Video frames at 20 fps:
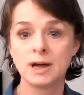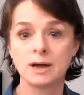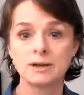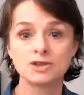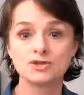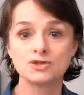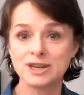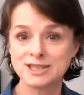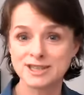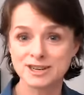
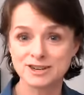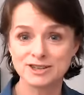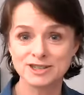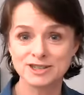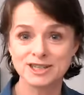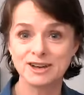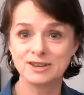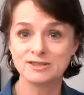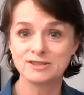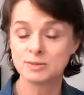trust in
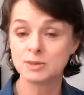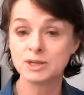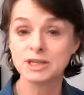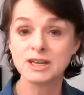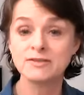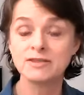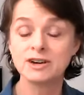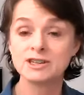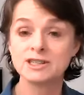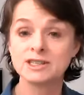ourselves,
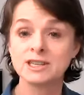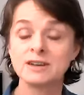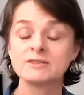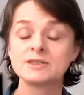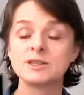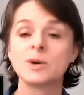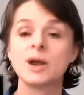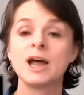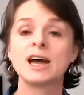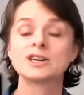believe in ourselves
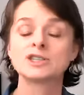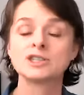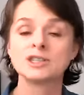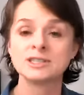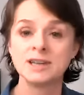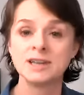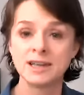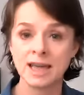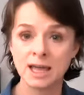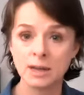that we're
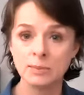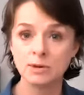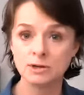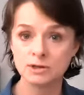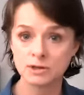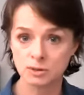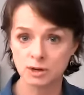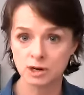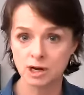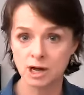actually able
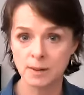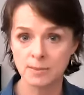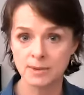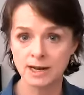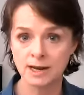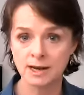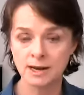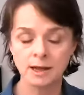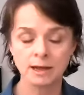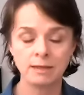to
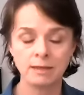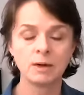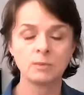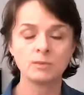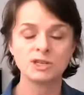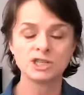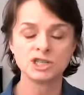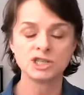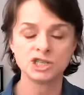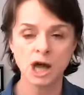accommodate it, and then
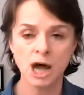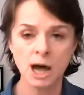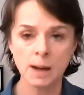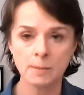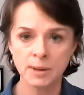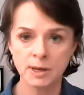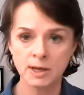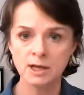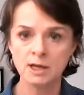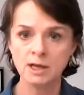we stop
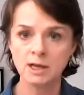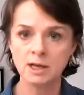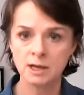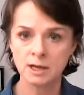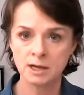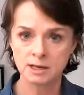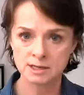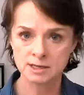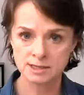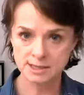
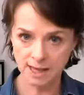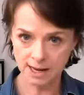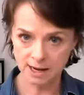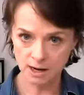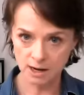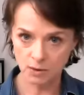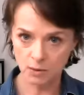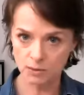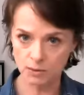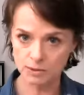
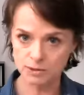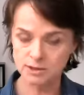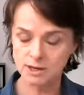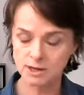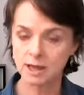setting goals.